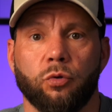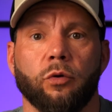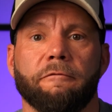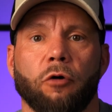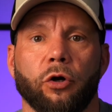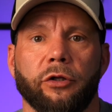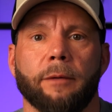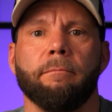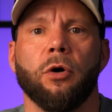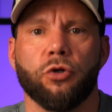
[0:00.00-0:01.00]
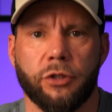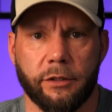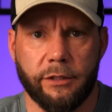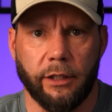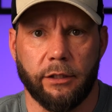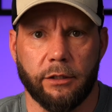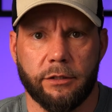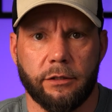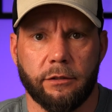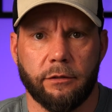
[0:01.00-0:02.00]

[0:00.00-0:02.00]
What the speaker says: to avoid motion sickness.